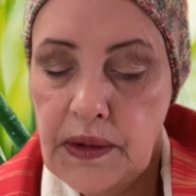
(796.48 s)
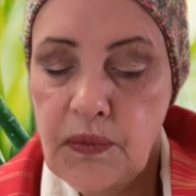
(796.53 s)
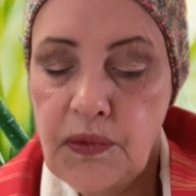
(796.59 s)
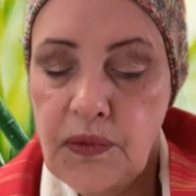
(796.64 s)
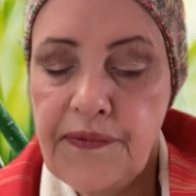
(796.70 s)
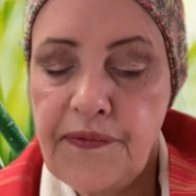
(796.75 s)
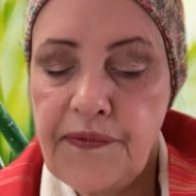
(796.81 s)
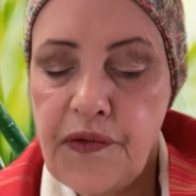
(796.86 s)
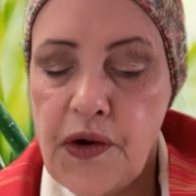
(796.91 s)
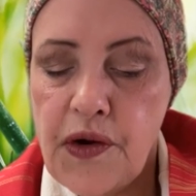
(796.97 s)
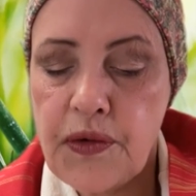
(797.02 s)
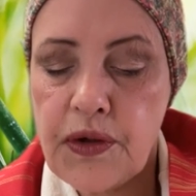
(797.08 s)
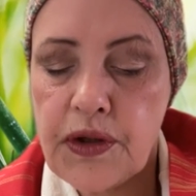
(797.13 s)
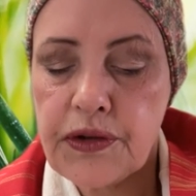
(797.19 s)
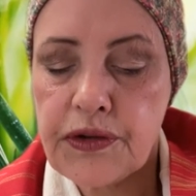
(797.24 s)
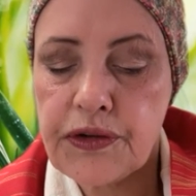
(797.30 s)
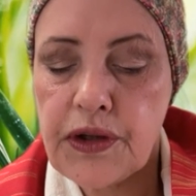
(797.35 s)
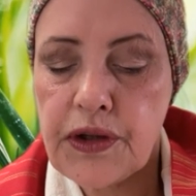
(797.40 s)
We
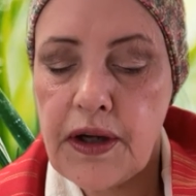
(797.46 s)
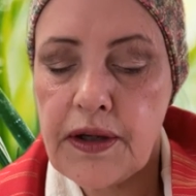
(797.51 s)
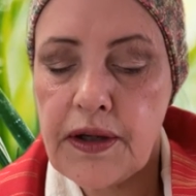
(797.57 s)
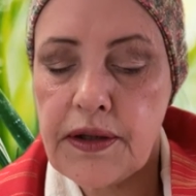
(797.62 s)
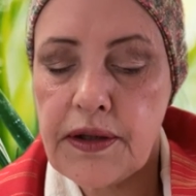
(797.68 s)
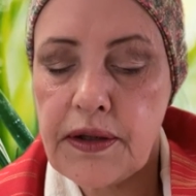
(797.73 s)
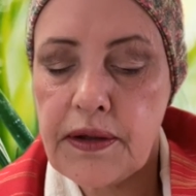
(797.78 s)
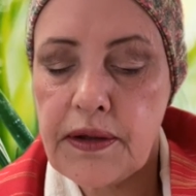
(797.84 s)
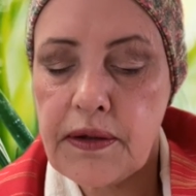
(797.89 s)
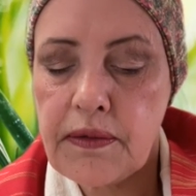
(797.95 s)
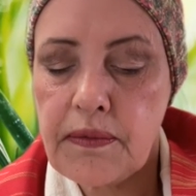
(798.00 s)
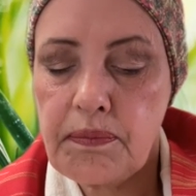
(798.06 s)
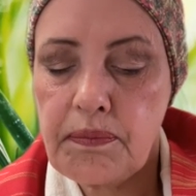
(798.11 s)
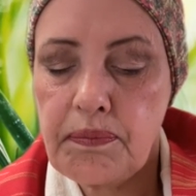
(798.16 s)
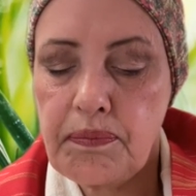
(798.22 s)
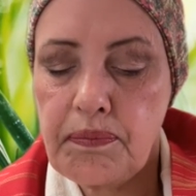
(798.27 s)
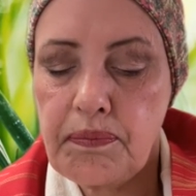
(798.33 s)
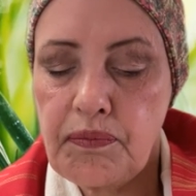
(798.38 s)
focus on
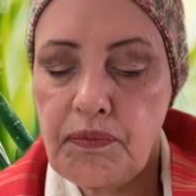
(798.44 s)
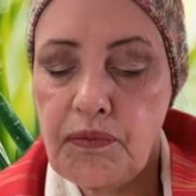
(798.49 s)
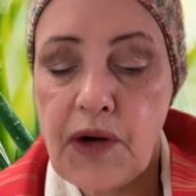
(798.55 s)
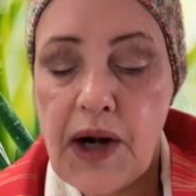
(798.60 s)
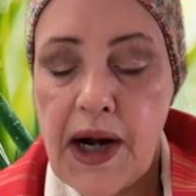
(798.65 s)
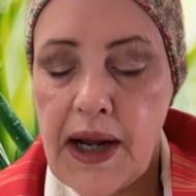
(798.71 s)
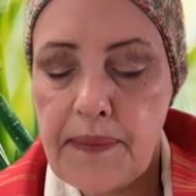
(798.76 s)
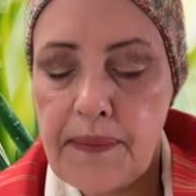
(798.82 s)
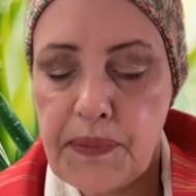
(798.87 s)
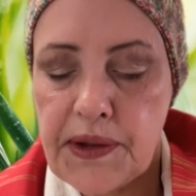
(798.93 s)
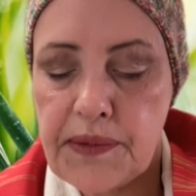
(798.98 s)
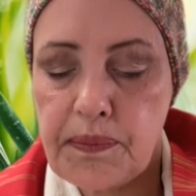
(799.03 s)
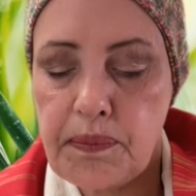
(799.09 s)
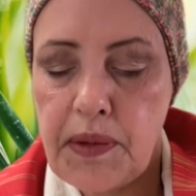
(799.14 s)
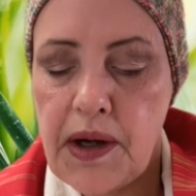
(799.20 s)
rapid